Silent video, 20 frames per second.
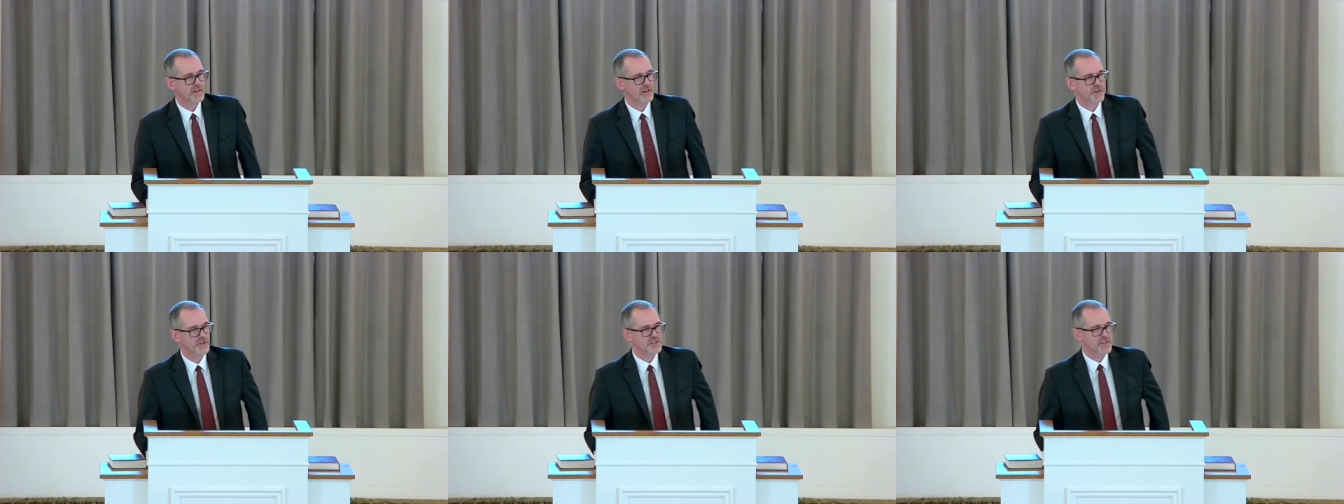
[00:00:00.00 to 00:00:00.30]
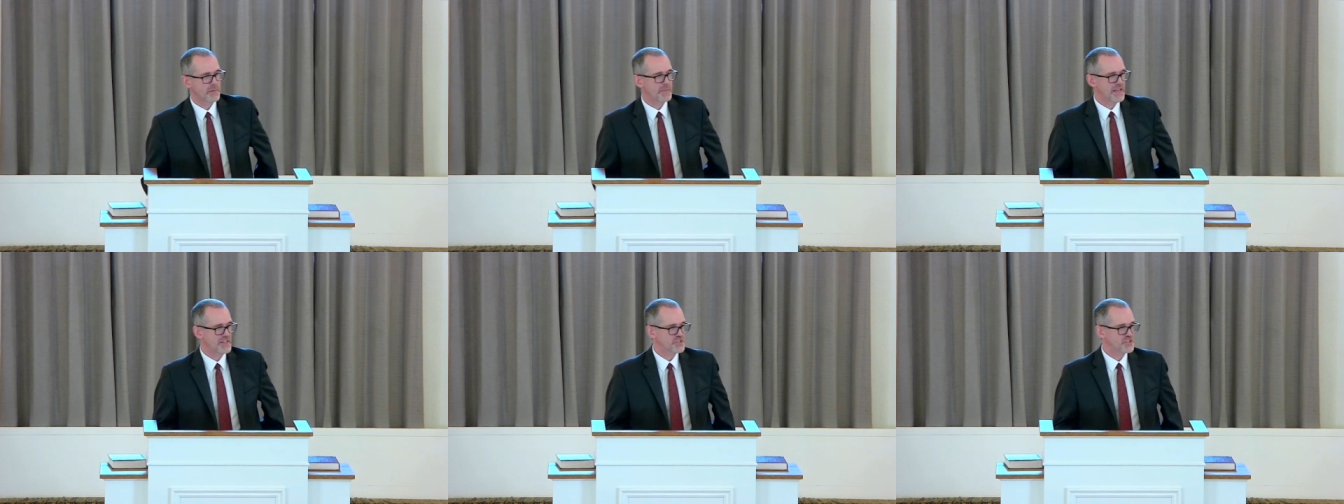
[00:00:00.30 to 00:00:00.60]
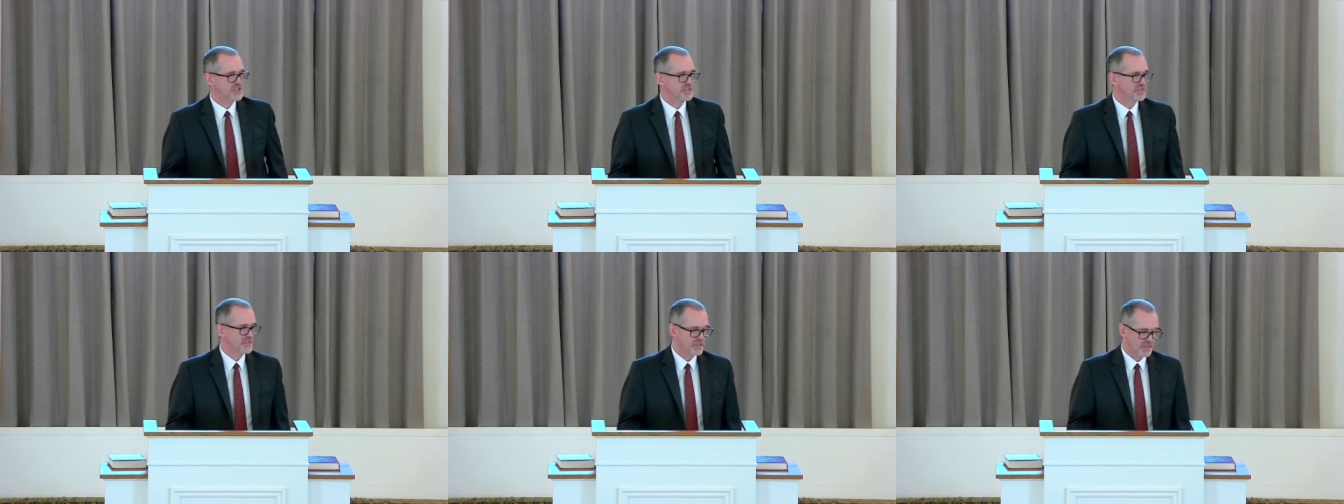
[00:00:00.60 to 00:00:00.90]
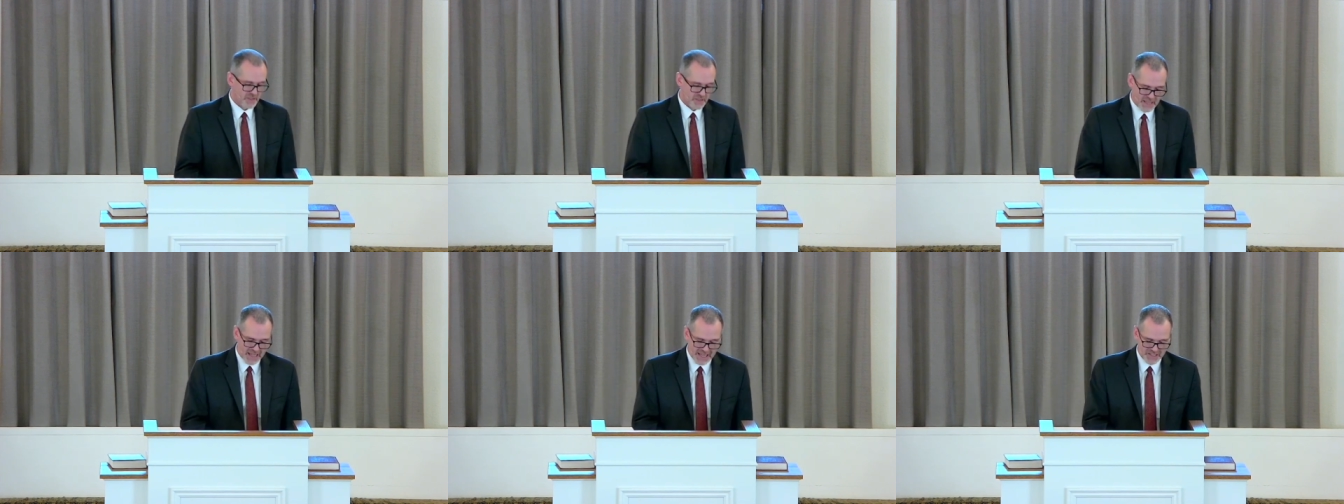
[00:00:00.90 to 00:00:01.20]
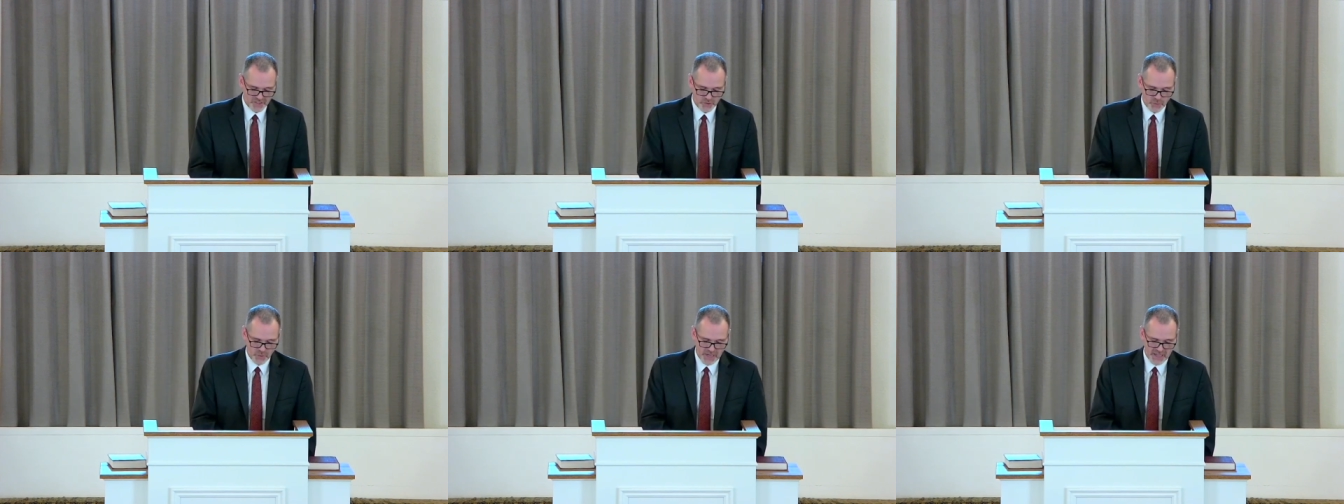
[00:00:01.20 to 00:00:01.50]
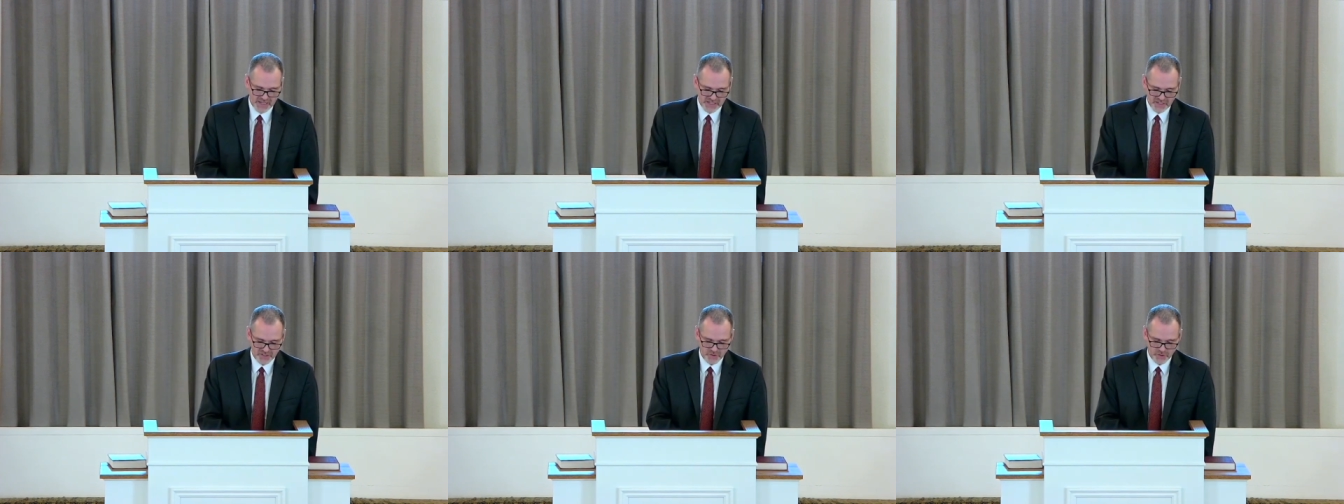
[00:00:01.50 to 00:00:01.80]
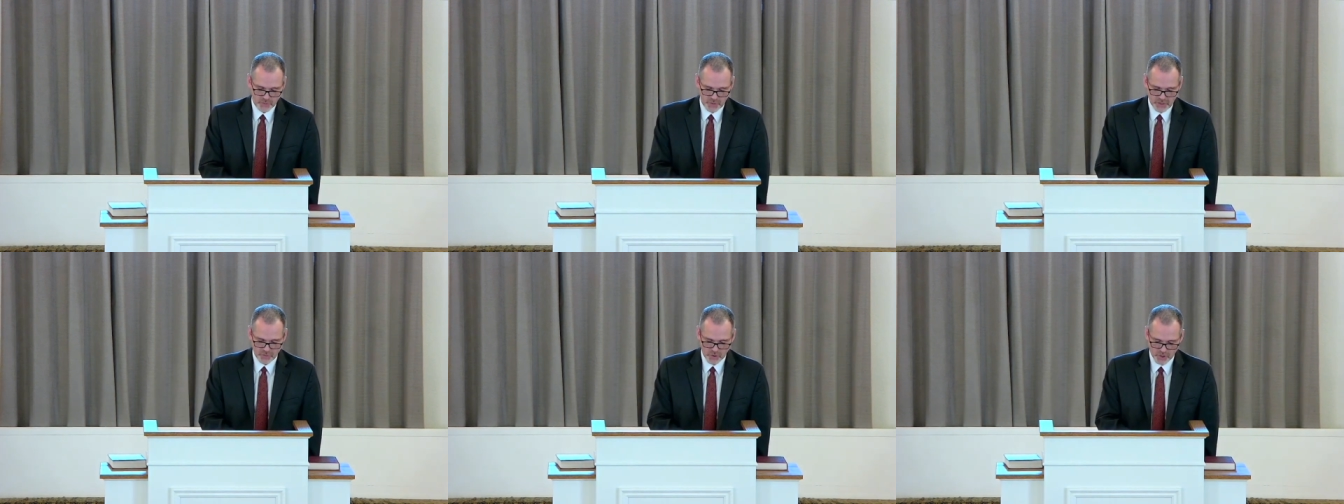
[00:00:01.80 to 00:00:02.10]
As I mentioned last week, as
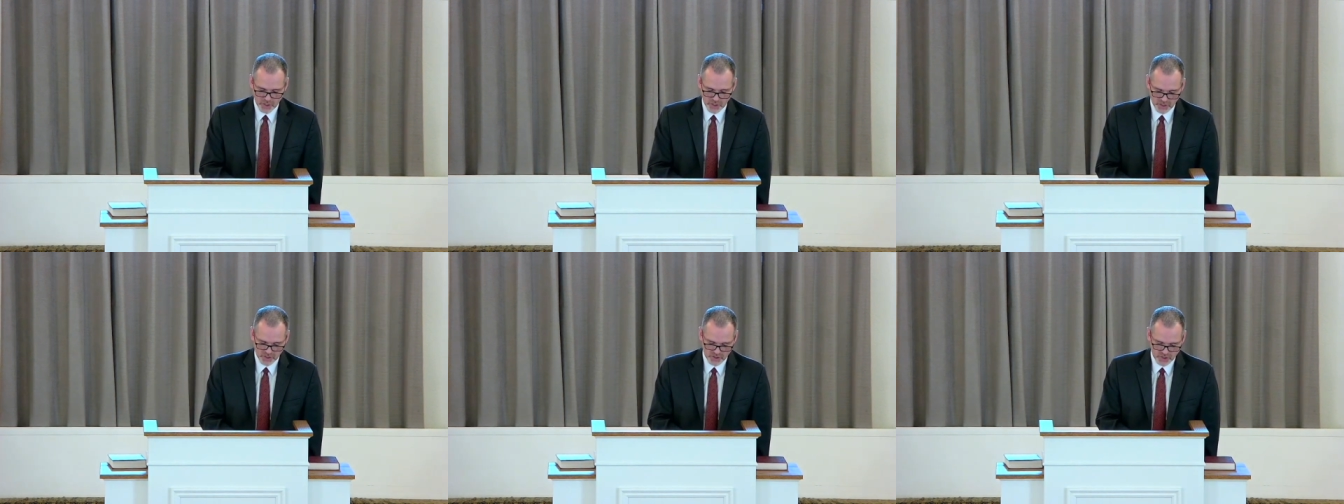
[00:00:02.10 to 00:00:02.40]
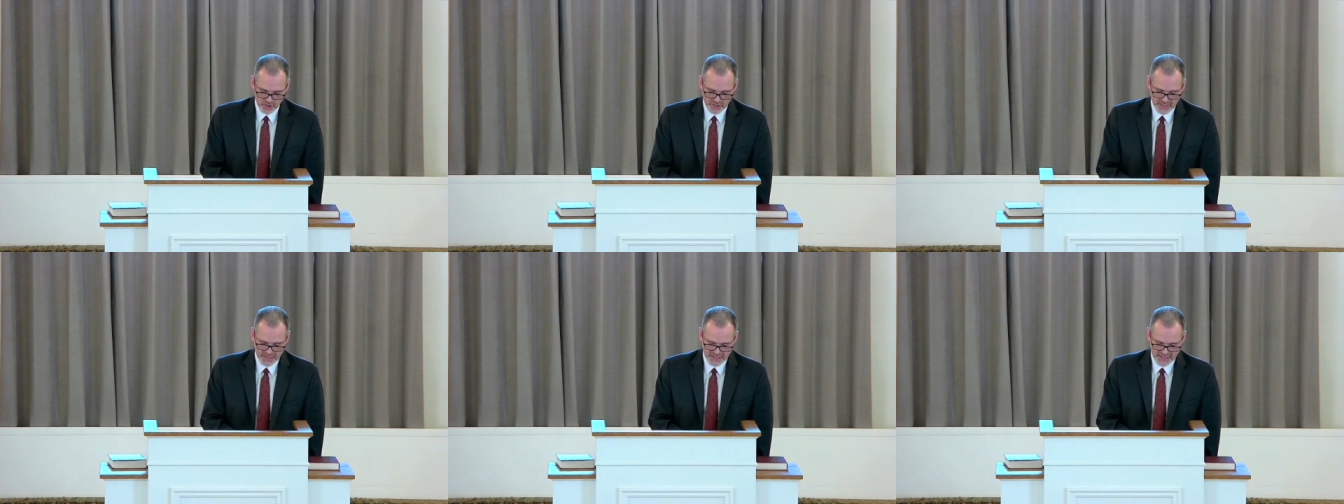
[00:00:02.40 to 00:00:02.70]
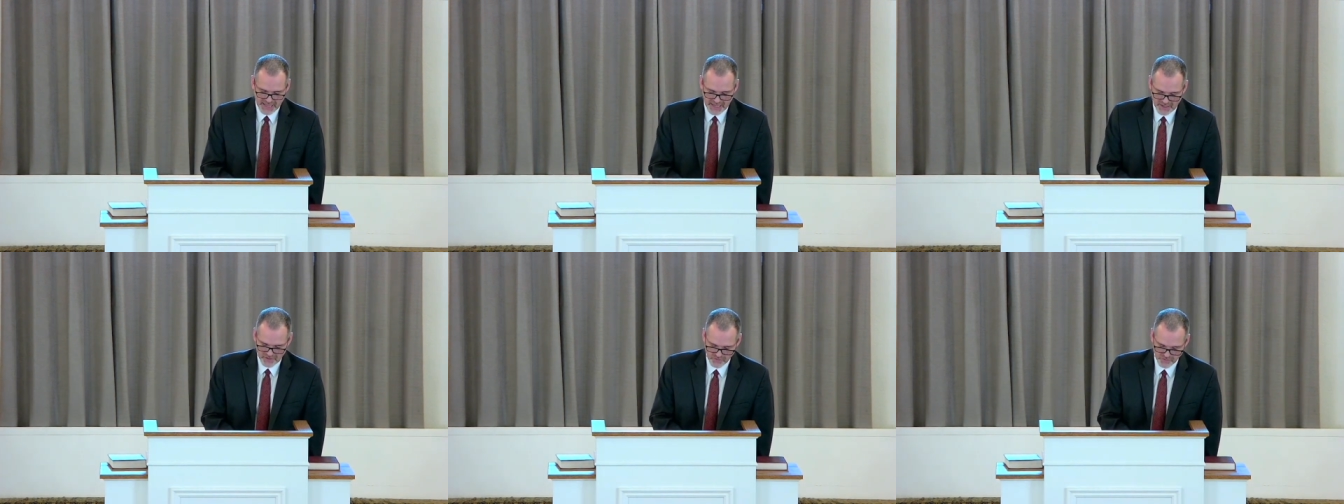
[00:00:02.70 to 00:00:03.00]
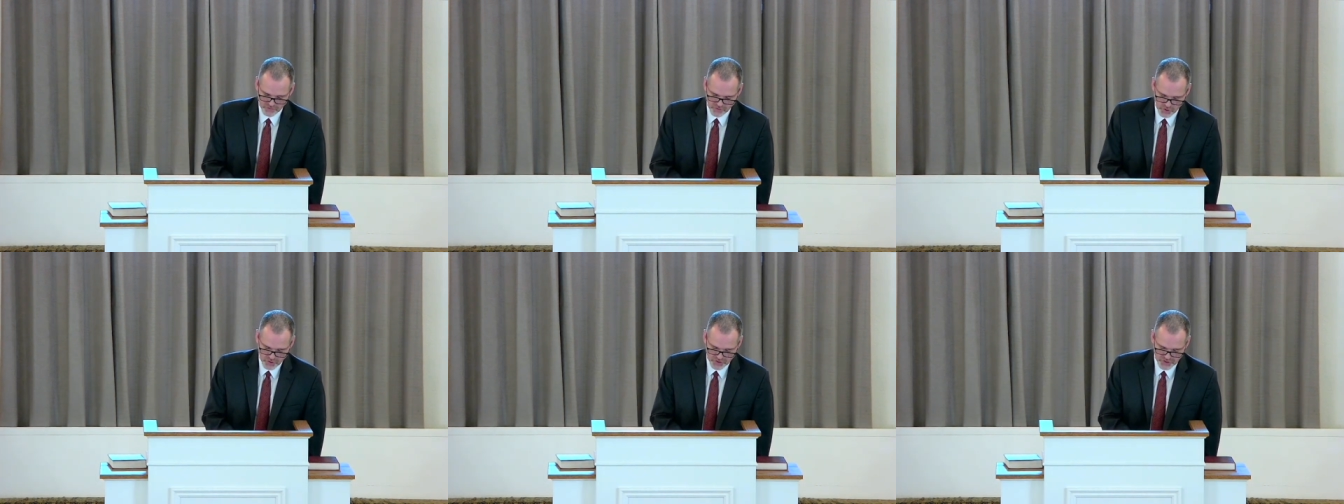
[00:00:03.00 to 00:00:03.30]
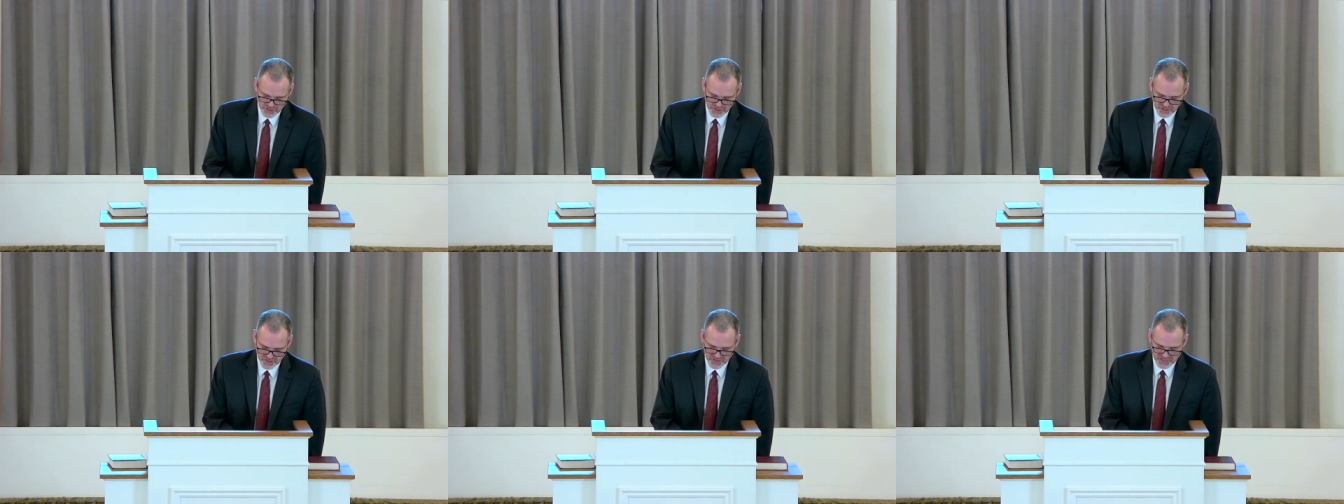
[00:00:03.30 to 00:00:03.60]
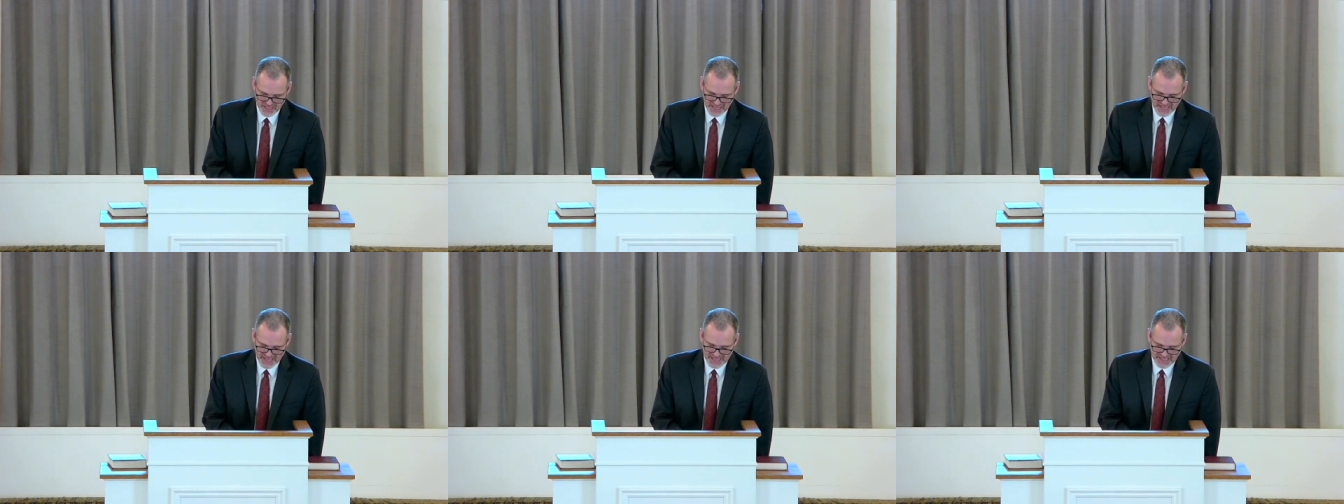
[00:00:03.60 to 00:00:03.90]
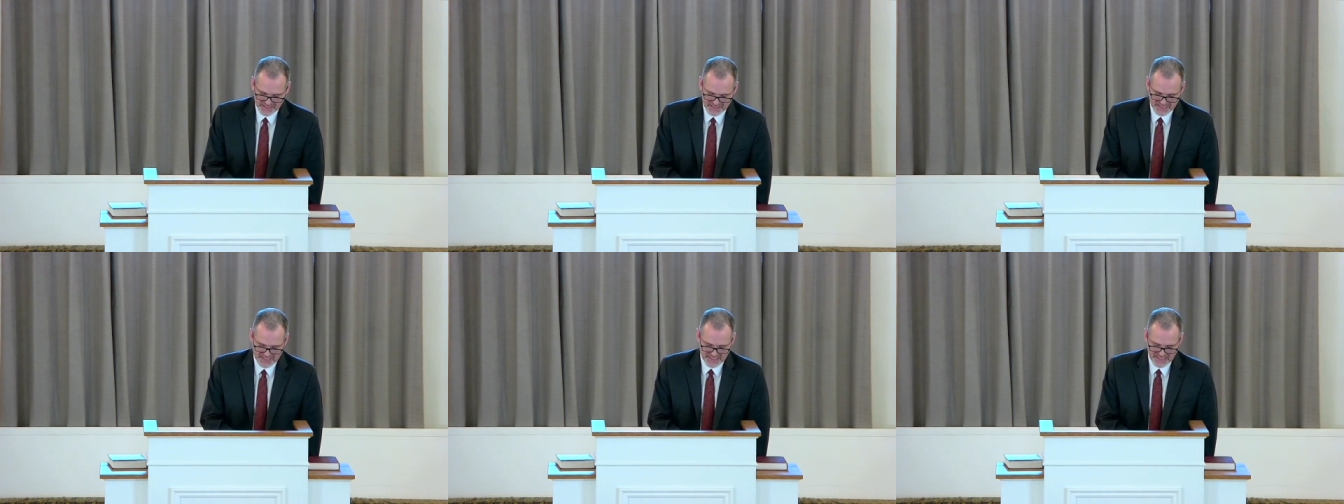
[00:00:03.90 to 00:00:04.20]
we were looking at verses
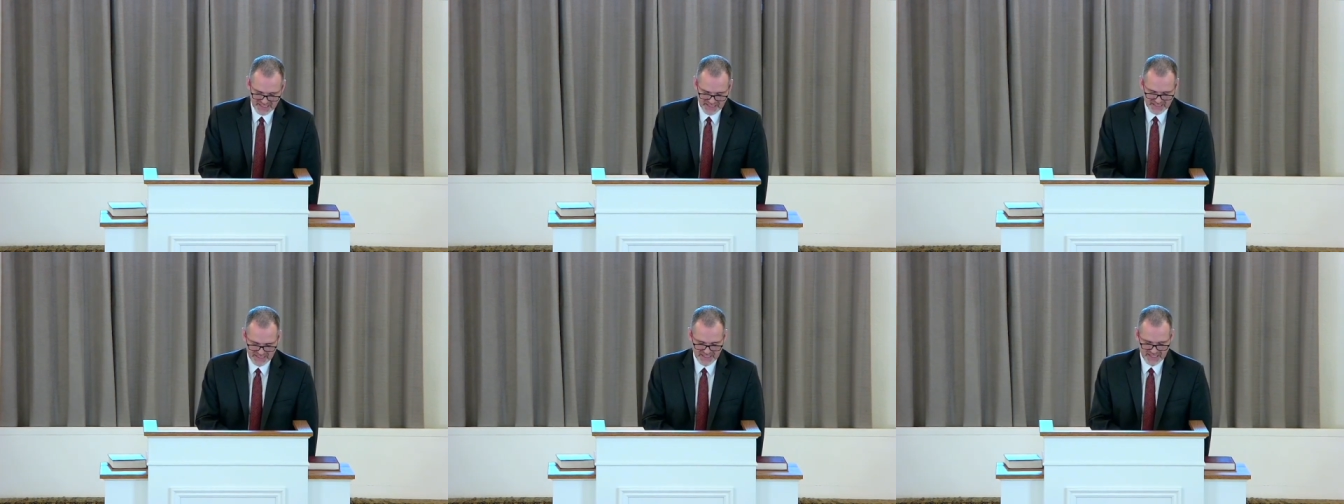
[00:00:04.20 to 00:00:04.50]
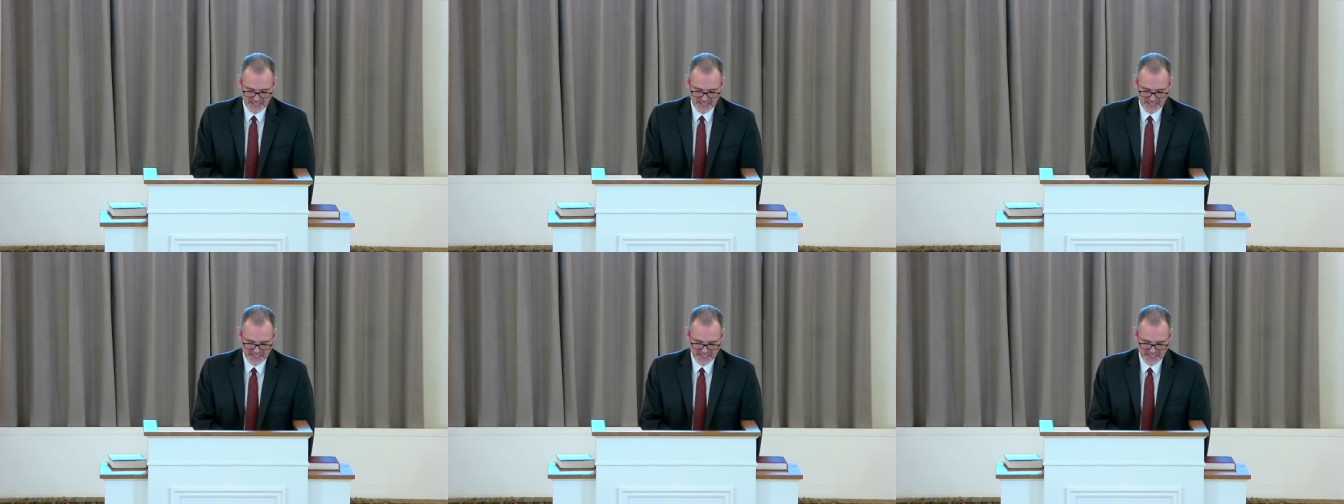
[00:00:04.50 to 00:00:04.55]
18